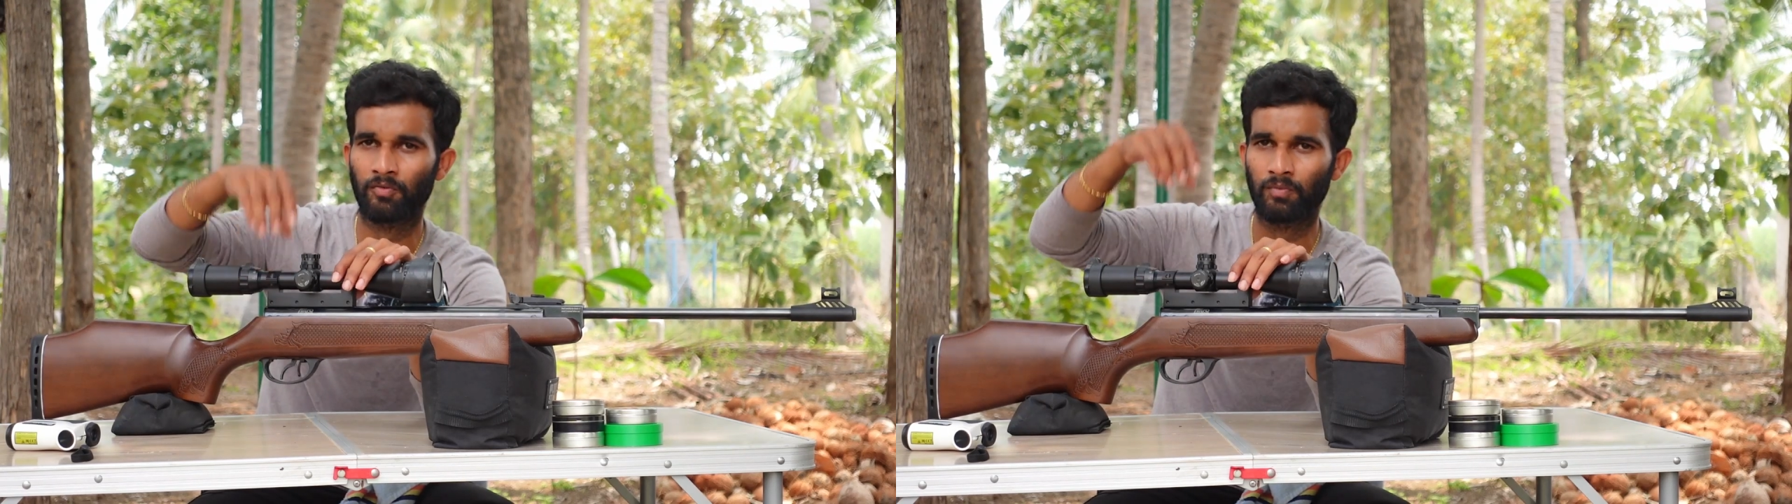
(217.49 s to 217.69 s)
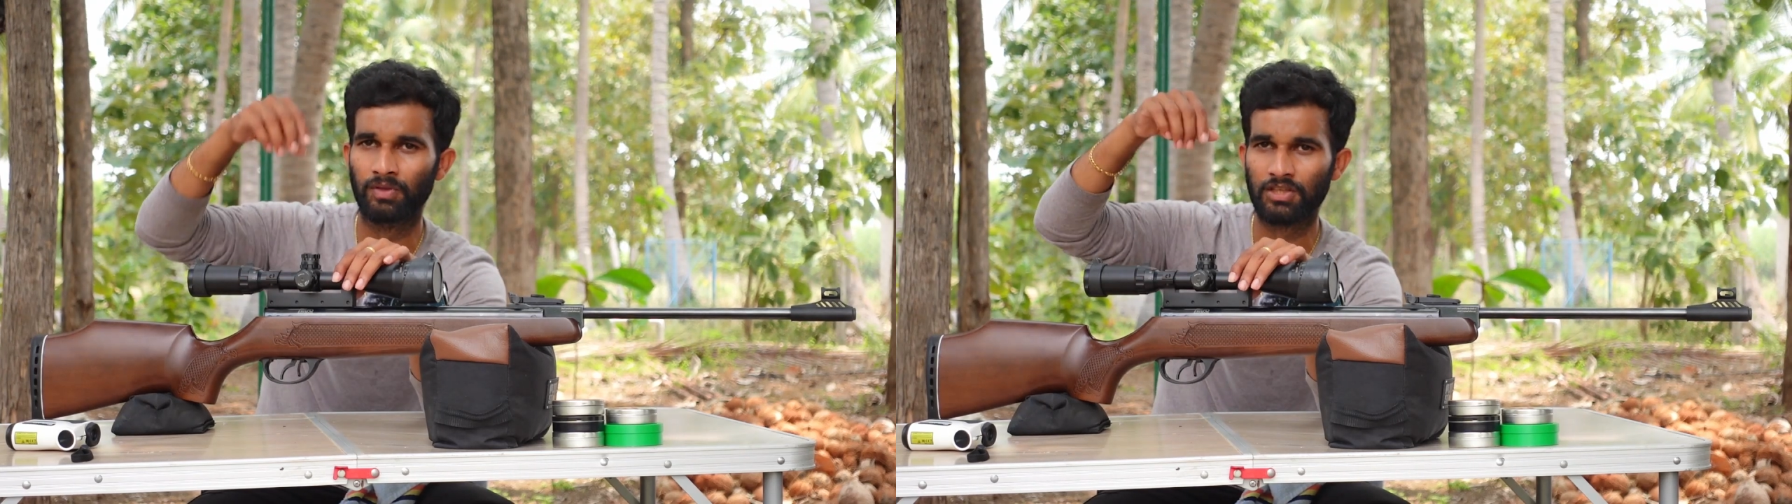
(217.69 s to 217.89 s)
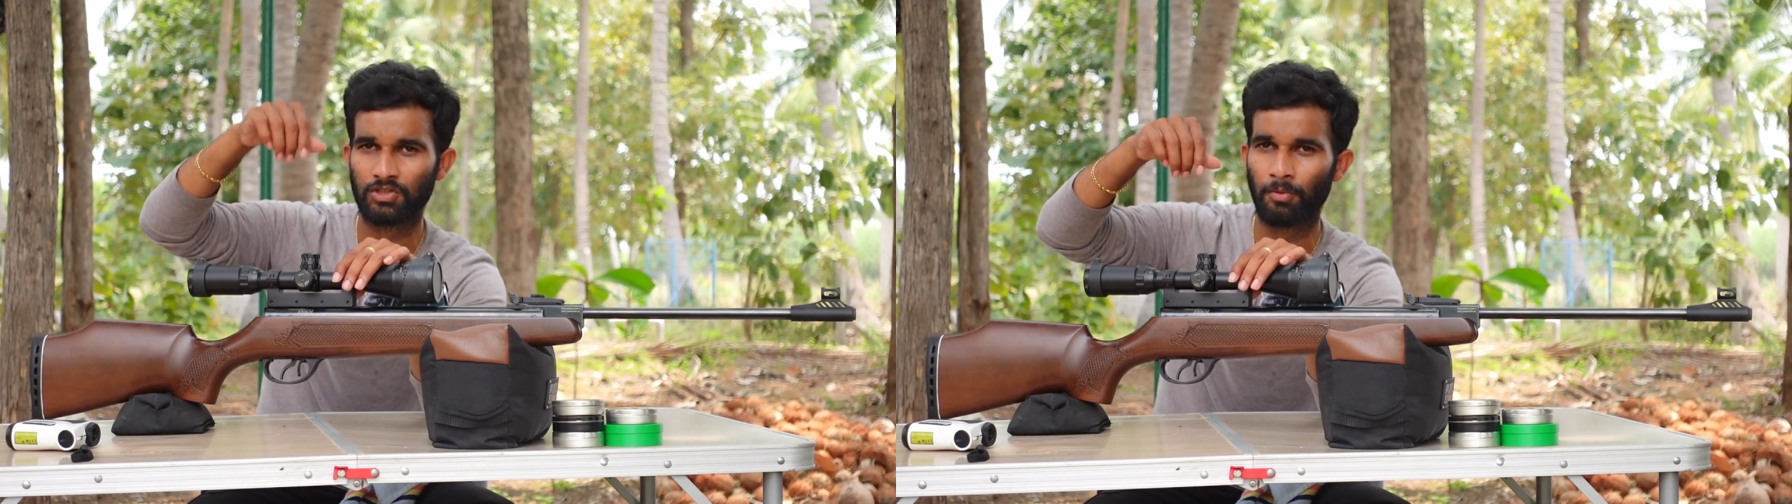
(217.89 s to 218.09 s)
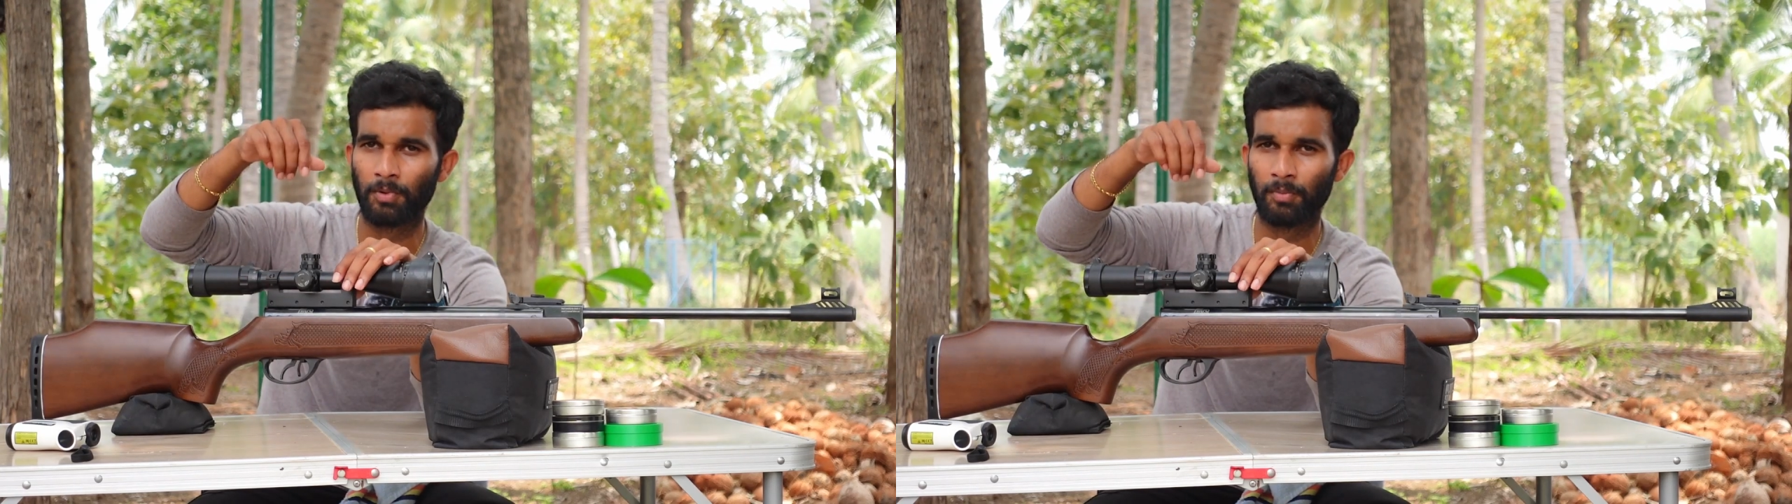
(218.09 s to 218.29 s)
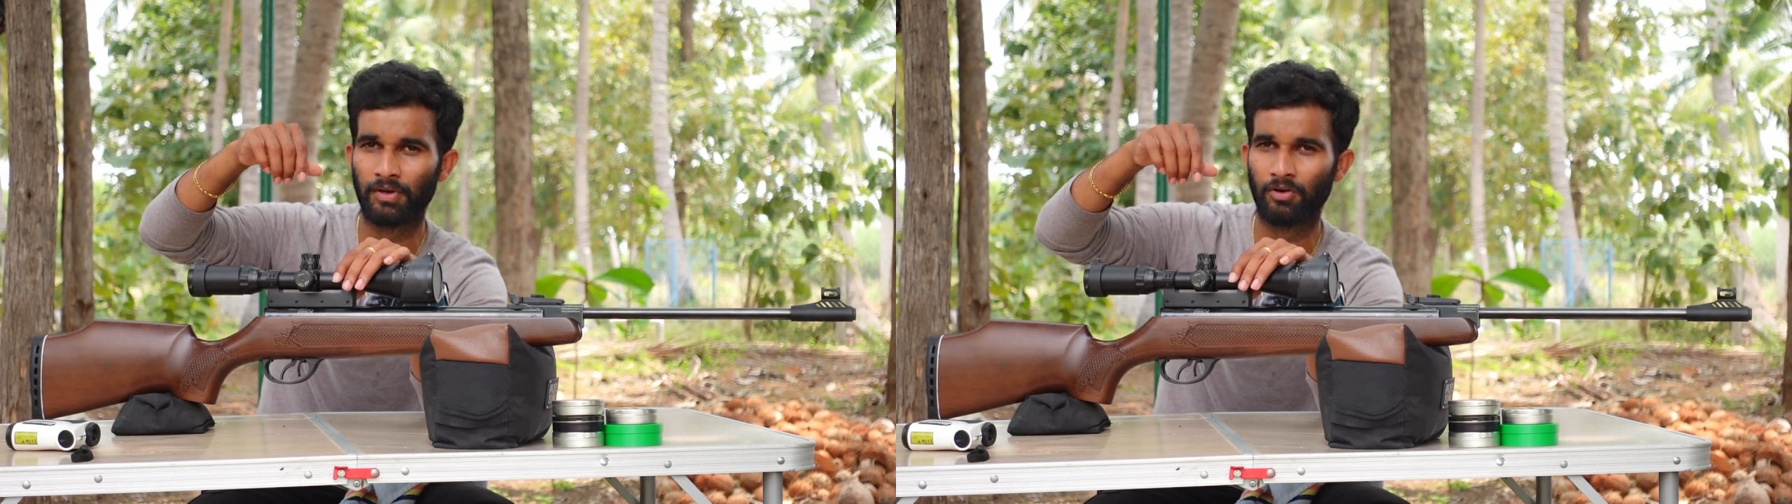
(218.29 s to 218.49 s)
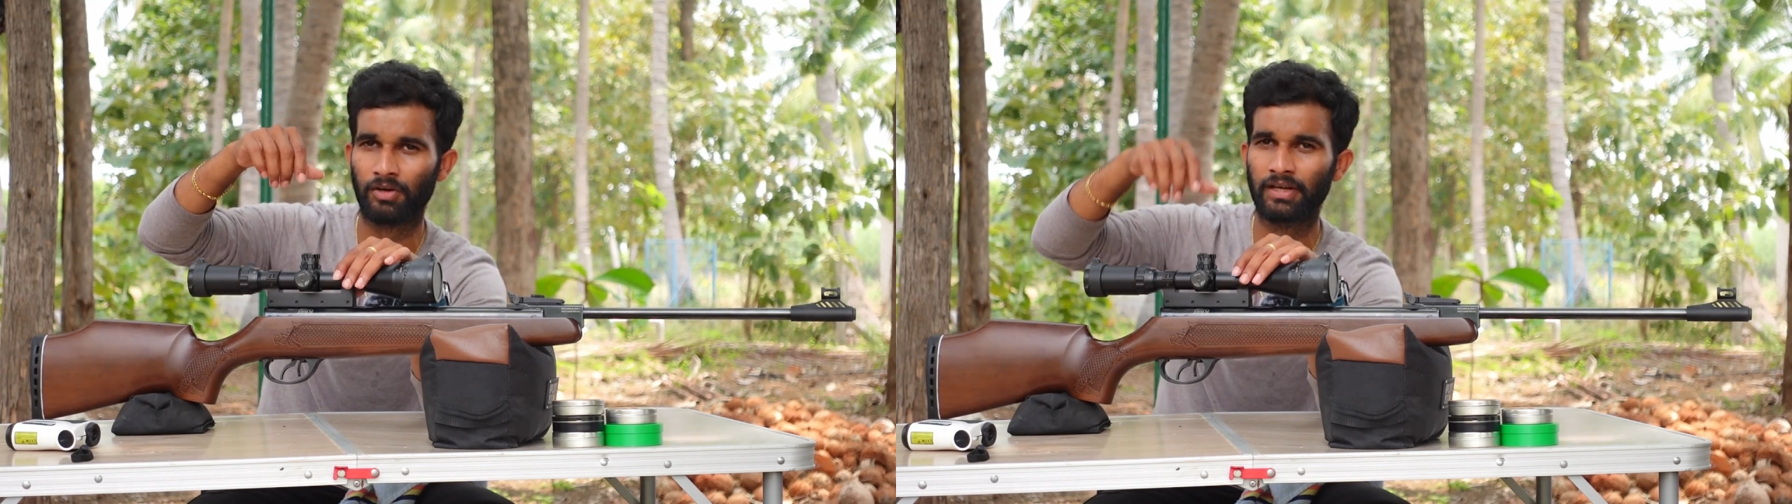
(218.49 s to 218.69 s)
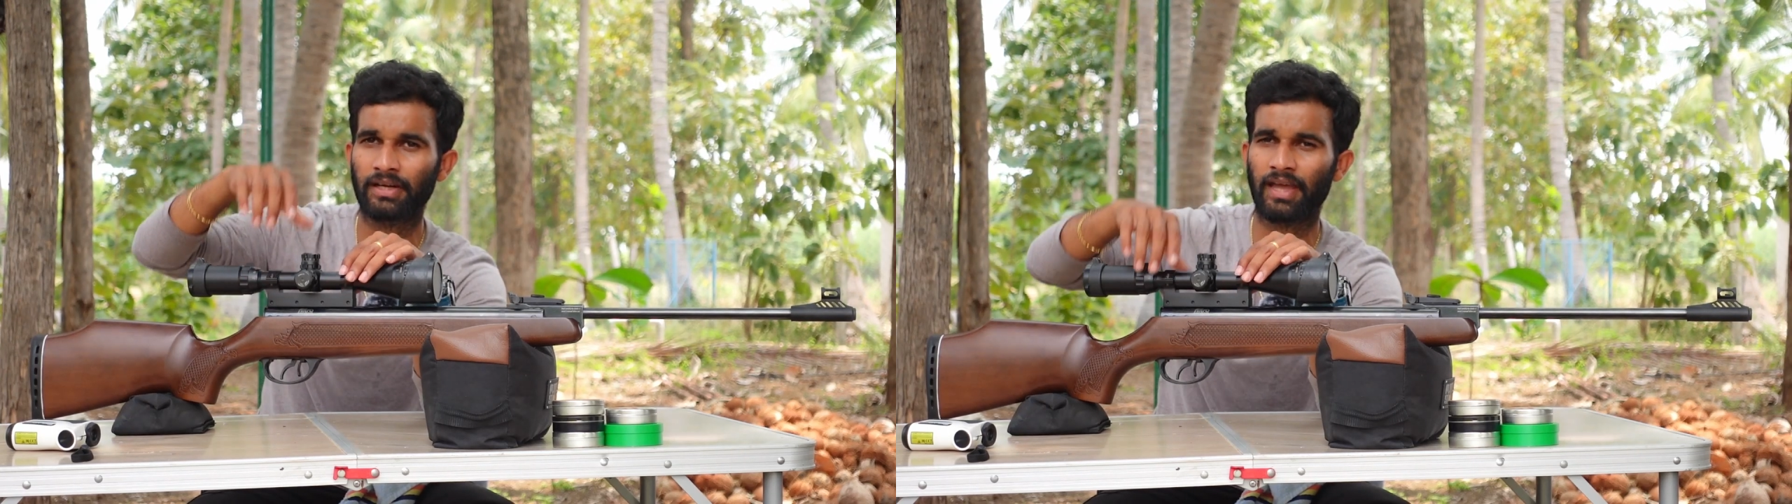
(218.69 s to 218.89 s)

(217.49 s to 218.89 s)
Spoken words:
with the stopper pin on it,